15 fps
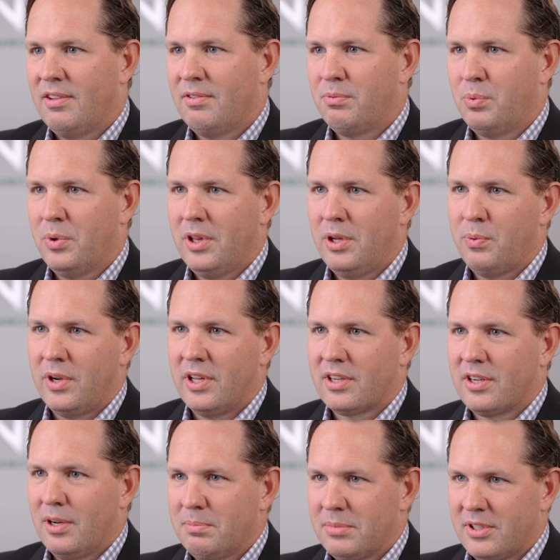Really, when it
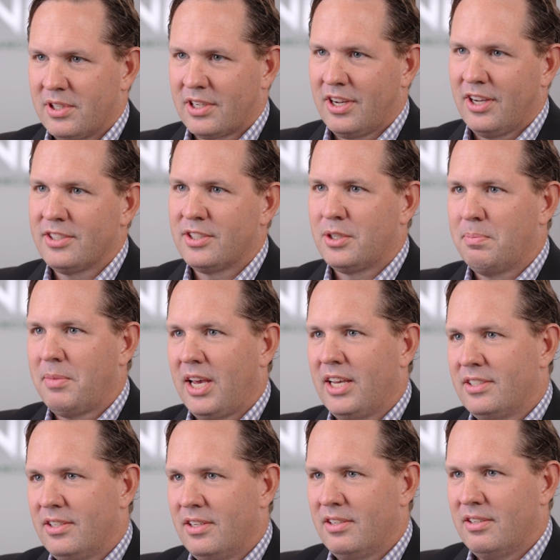comes to
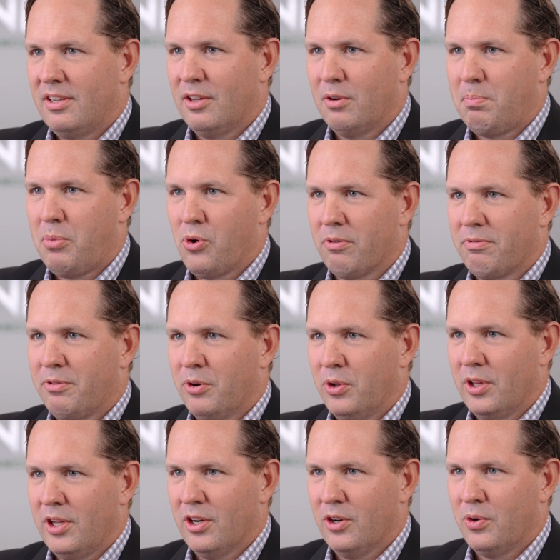customizing a
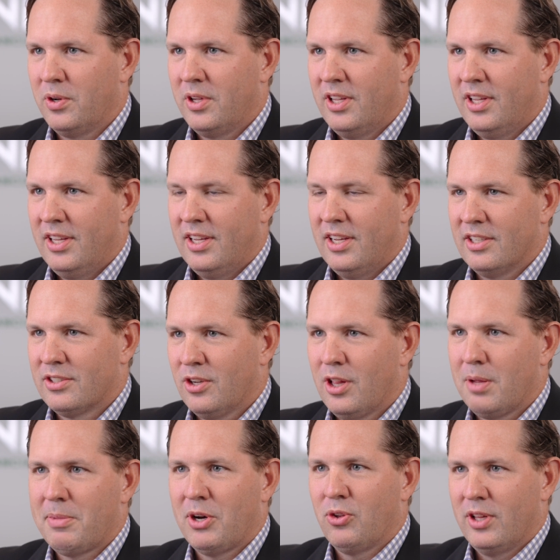portfolio, it's all
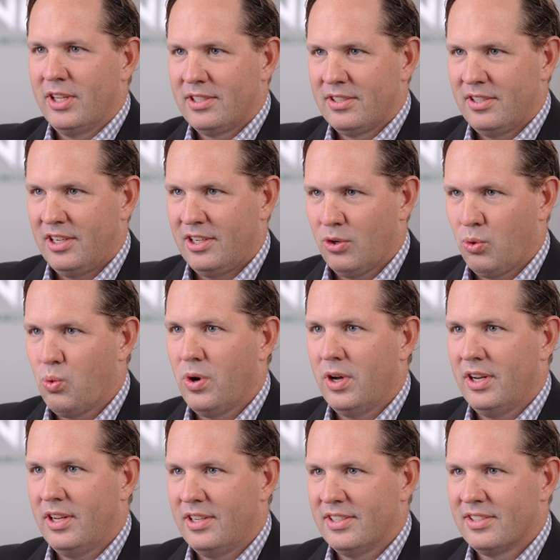about listening to what
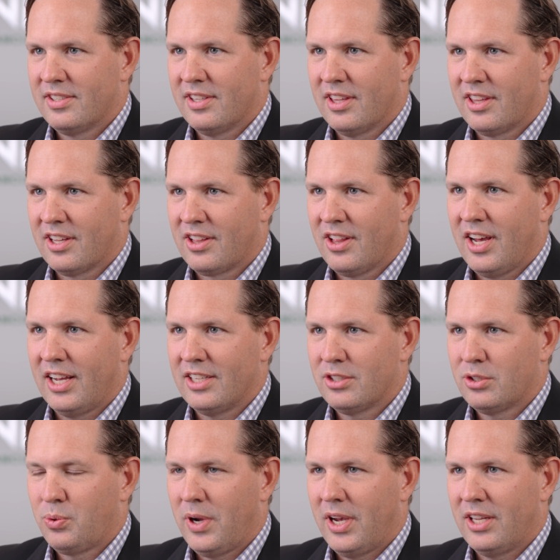it is that the client's
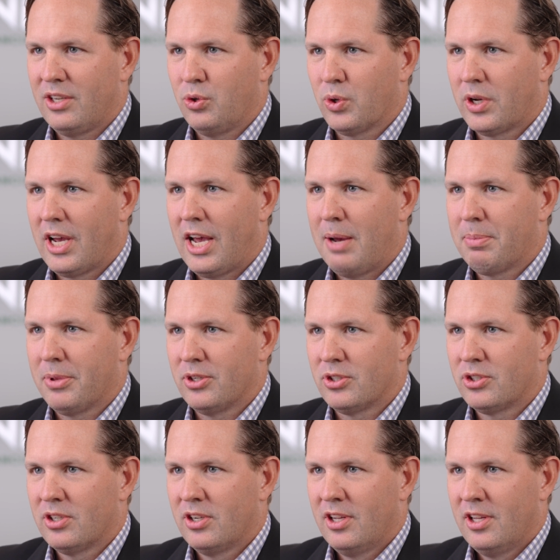trying to
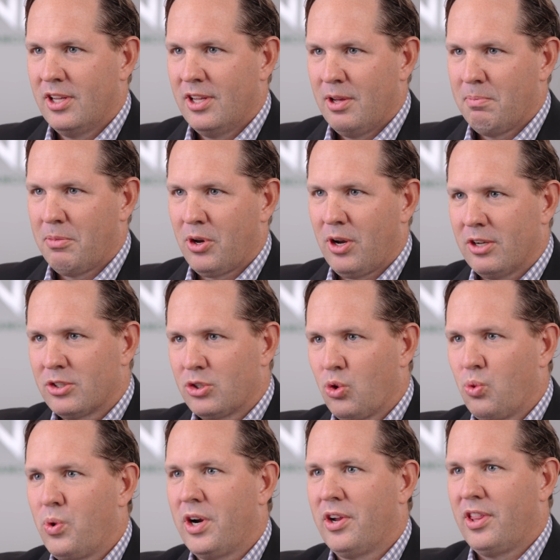accomplish, but also
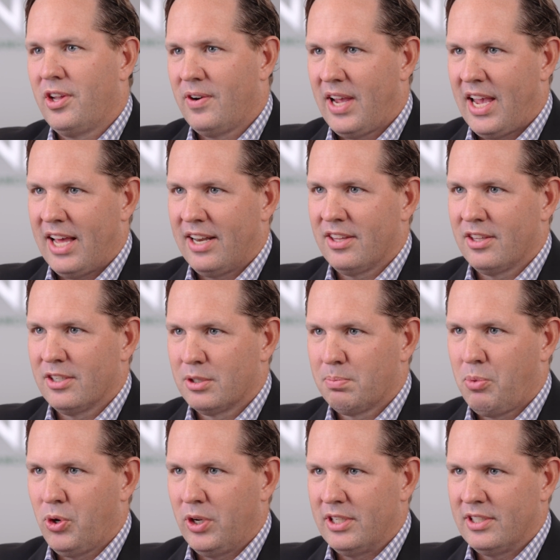where they're at this
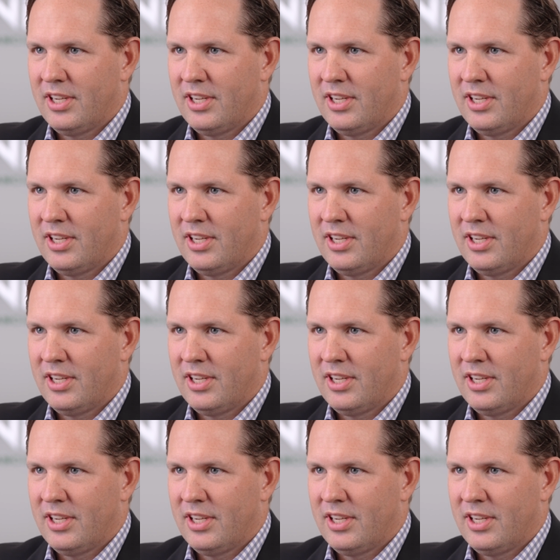point in